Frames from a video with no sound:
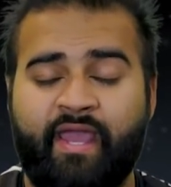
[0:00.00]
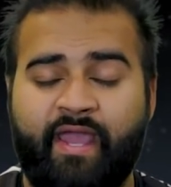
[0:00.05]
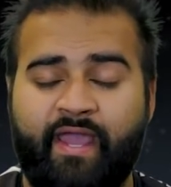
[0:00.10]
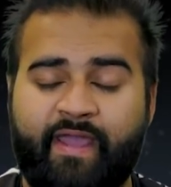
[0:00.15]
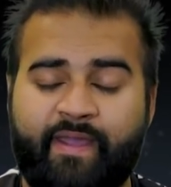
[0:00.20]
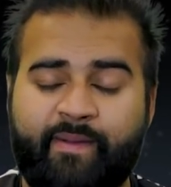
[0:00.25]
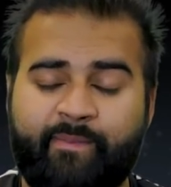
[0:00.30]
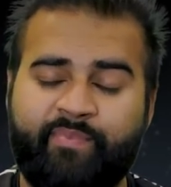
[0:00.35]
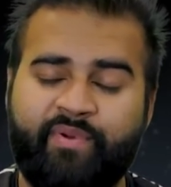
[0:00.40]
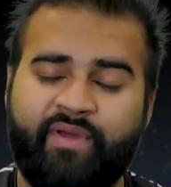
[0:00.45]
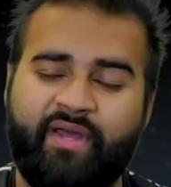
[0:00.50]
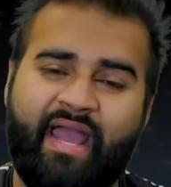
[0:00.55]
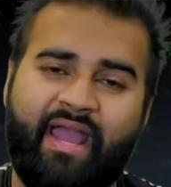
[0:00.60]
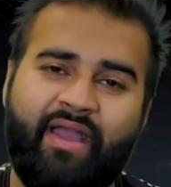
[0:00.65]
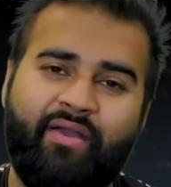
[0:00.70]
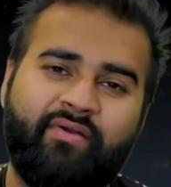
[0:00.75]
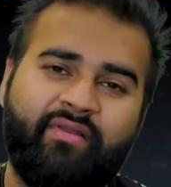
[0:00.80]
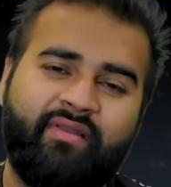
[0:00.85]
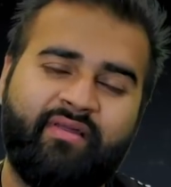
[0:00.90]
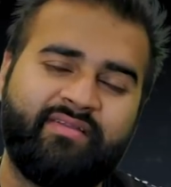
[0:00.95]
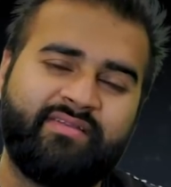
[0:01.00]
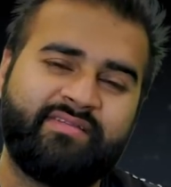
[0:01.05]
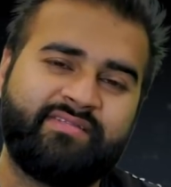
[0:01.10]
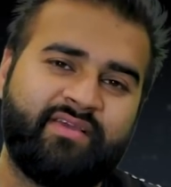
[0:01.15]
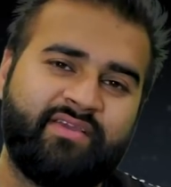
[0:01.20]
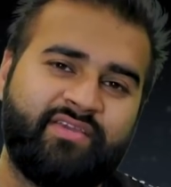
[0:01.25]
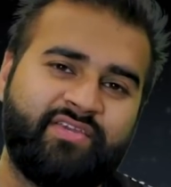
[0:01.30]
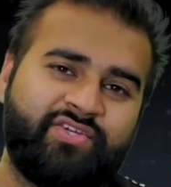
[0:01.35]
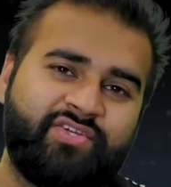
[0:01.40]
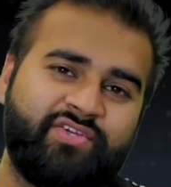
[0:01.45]
But outer line of
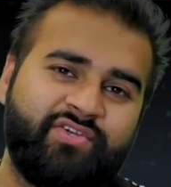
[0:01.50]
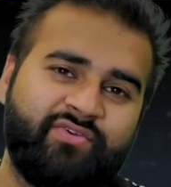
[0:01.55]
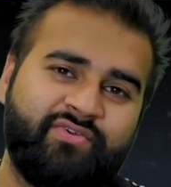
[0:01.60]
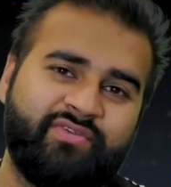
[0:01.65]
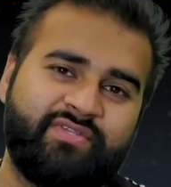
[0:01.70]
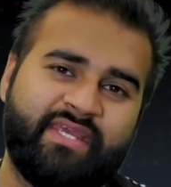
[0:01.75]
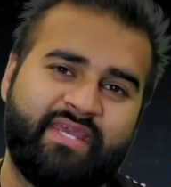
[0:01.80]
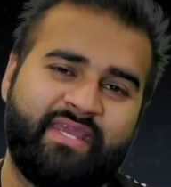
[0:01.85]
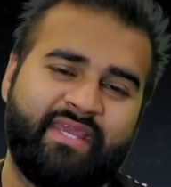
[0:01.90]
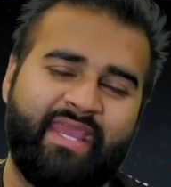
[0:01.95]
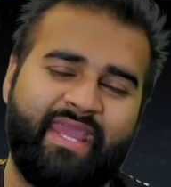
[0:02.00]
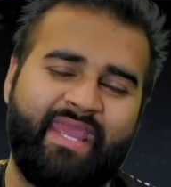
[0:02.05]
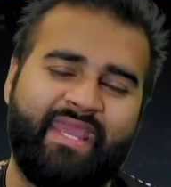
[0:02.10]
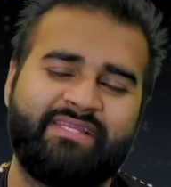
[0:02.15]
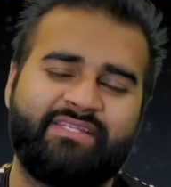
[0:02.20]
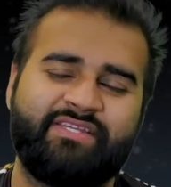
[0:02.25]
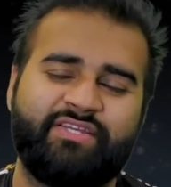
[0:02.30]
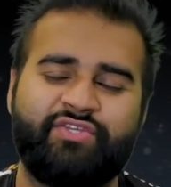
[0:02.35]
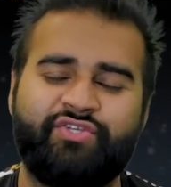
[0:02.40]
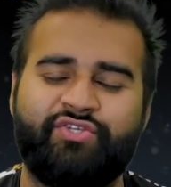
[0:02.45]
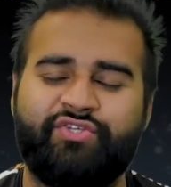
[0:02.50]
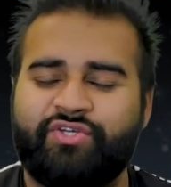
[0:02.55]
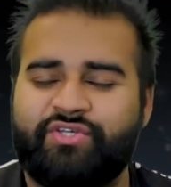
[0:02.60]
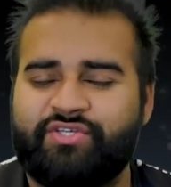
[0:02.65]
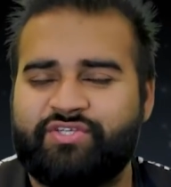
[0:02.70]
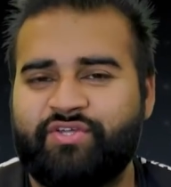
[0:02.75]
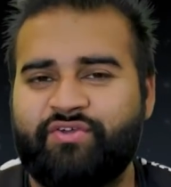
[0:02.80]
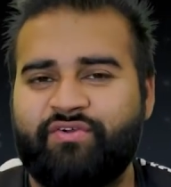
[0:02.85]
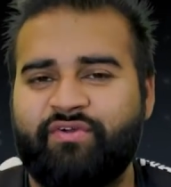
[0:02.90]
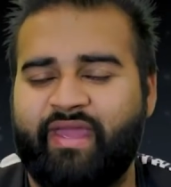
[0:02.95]
sight shooting isn't
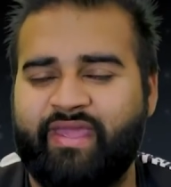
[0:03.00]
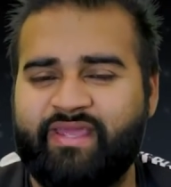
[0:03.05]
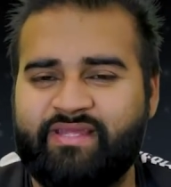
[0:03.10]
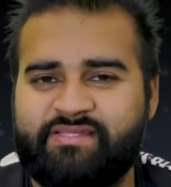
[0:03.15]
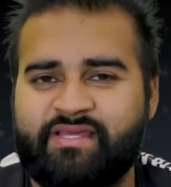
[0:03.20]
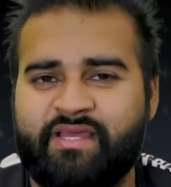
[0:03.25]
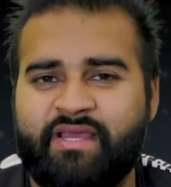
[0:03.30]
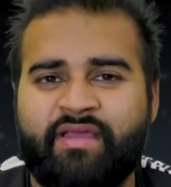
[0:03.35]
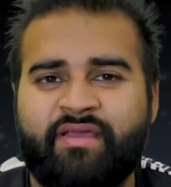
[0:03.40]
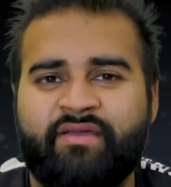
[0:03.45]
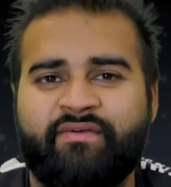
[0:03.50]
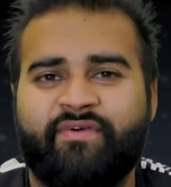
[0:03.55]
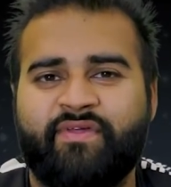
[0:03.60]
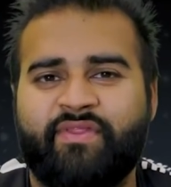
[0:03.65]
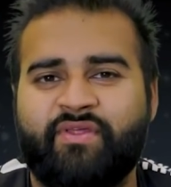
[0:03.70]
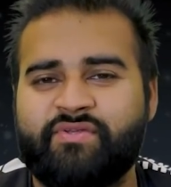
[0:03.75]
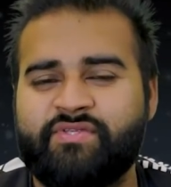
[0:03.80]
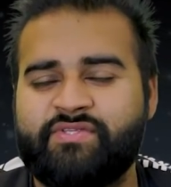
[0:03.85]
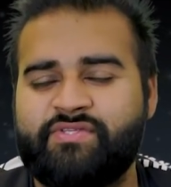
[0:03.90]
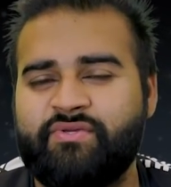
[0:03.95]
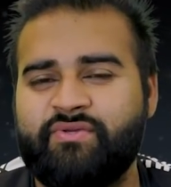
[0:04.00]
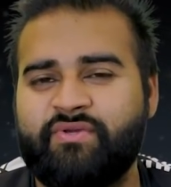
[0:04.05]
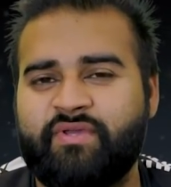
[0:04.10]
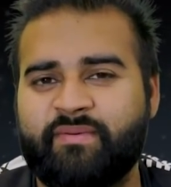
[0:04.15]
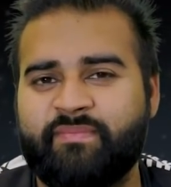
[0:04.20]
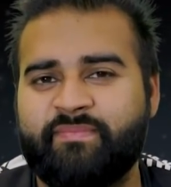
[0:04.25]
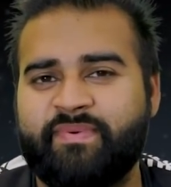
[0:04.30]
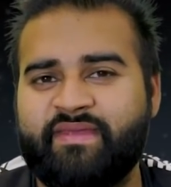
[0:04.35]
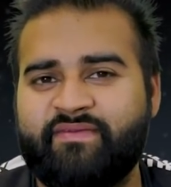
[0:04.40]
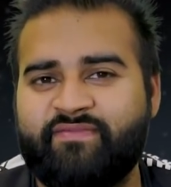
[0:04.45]
just great for those 2
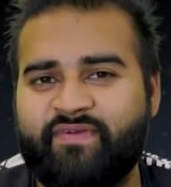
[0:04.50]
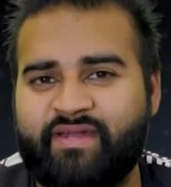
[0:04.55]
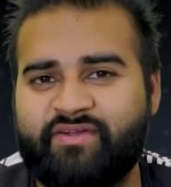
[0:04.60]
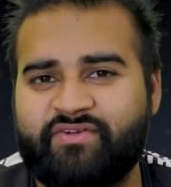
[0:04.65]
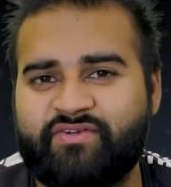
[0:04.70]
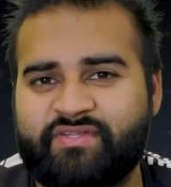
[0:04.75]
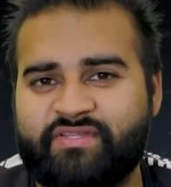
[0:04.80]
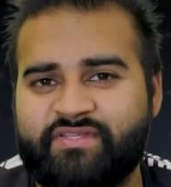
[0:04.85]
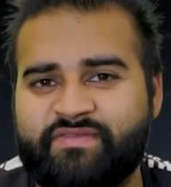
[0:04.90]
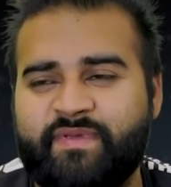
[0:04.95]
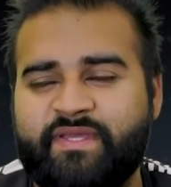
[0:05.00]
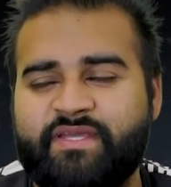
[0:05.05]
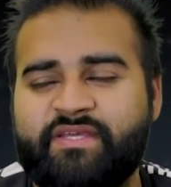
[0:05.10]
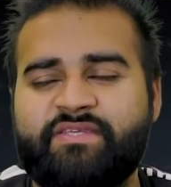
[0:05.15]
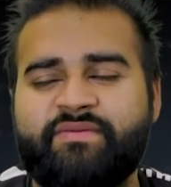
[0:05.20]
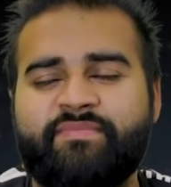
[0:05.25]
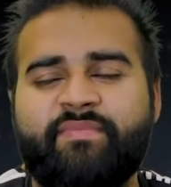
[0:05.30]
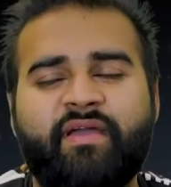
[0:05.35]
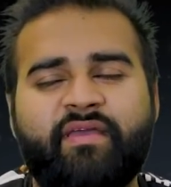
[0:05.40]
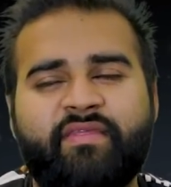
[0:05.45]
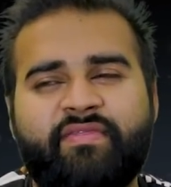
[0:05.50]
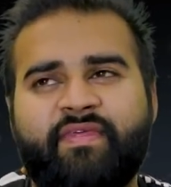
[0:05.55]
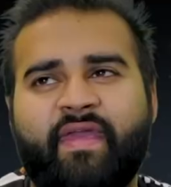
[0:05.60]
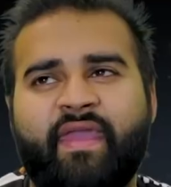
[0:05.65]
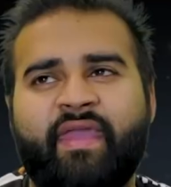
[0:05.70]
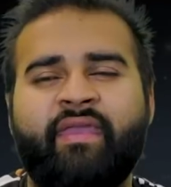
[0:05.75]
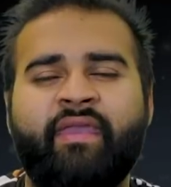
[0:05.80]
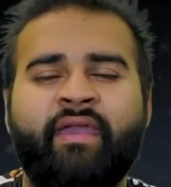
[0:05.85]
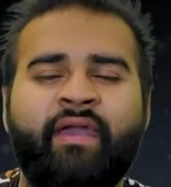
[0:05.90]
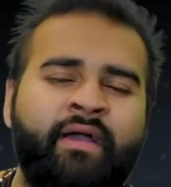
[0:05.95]
company veterans, because you might
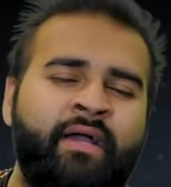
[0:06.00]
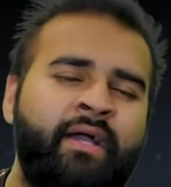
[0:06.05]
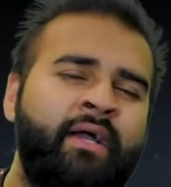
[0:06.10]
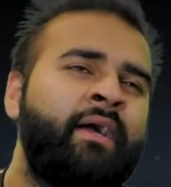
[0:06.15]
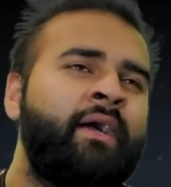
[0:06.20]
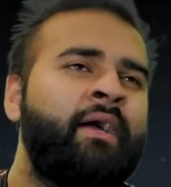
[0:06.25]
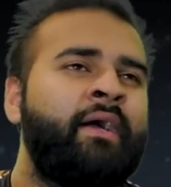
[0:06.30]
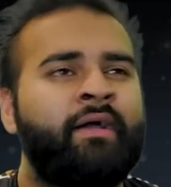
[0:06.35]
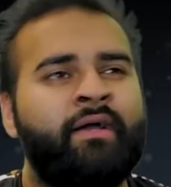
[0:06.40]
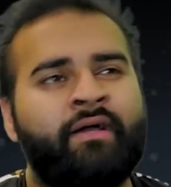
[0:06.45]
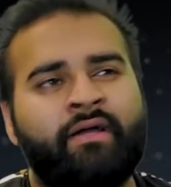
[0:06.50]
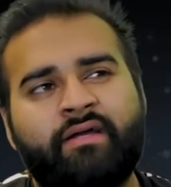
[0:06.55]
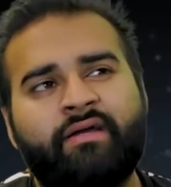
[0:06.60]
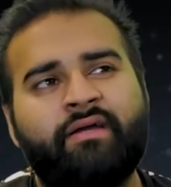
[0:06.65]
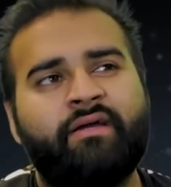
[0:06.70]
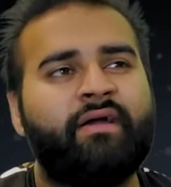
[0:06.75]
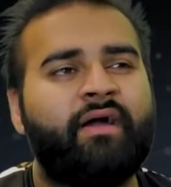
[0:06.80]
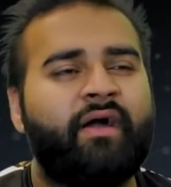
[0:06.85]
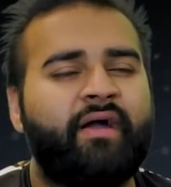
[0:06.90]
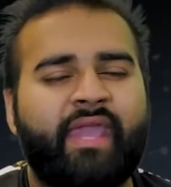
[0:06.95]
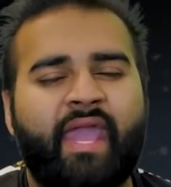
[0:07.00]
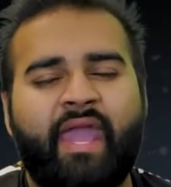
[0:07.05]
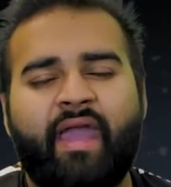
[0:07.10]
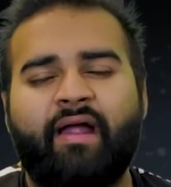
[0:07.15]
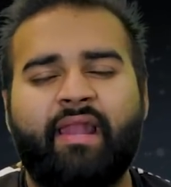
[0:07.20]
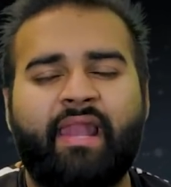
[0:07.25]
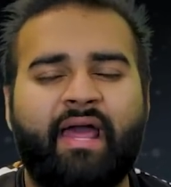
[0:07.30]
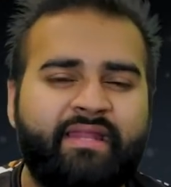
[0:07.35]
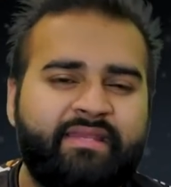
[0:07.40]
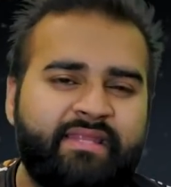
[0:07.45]
think, okay,
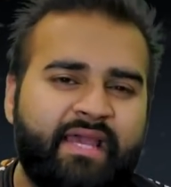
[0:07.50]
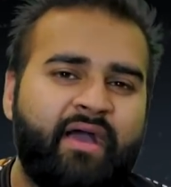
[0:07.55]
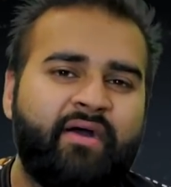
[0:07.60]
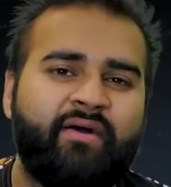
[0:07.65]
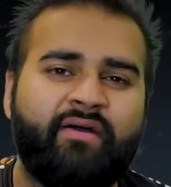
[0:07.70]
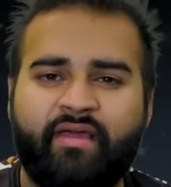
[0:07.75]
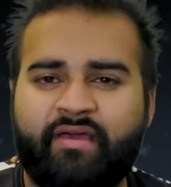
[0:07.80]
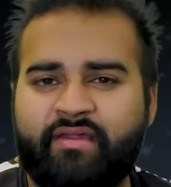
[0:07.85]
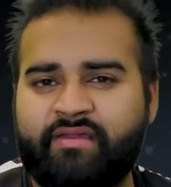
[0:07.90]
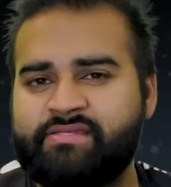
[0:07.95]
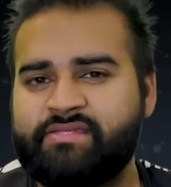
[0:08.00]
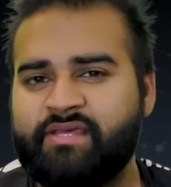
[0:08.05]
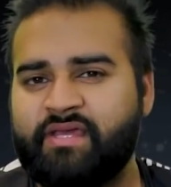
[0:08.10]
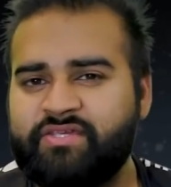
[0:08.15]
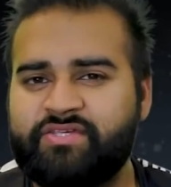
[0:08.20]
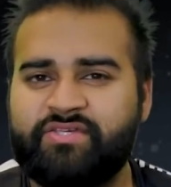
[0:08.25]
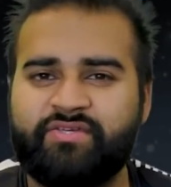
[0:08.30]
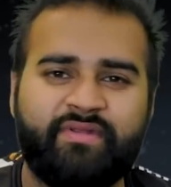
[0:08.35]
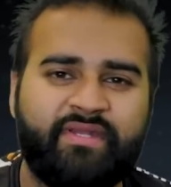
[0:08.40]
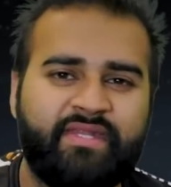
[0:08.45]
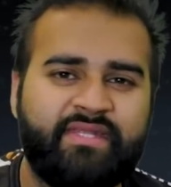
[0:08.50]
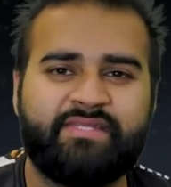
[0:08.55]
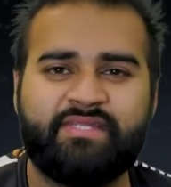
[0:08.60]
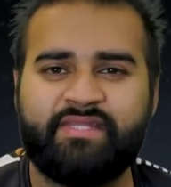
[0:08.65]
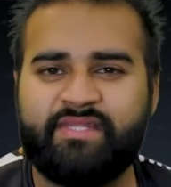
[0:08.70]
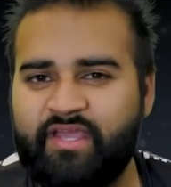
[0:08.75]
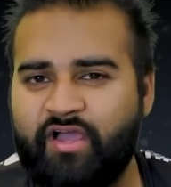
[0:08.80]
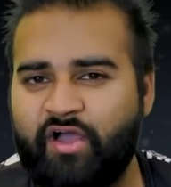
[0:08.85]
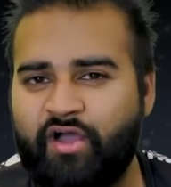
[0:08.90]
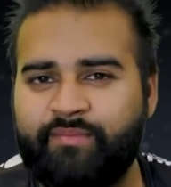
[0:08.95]
I'll add outer line of sight shooting into
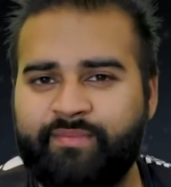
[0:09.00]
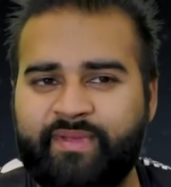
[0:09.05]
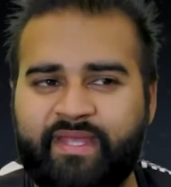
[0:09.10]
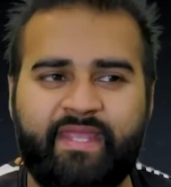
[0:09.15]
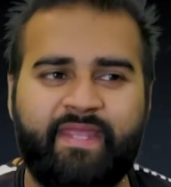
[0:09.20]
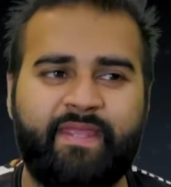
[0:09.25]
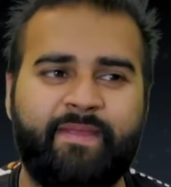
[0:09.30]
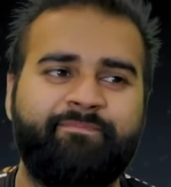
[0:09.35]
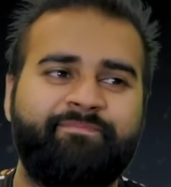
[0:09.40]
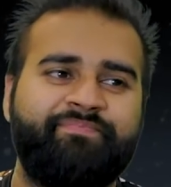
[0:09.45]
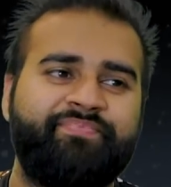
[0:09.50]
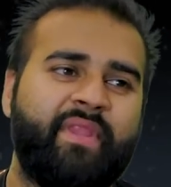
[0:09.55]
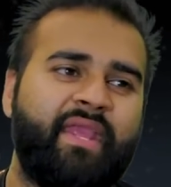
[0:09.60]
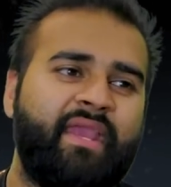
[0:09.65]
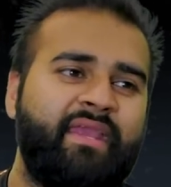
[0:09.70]
the army.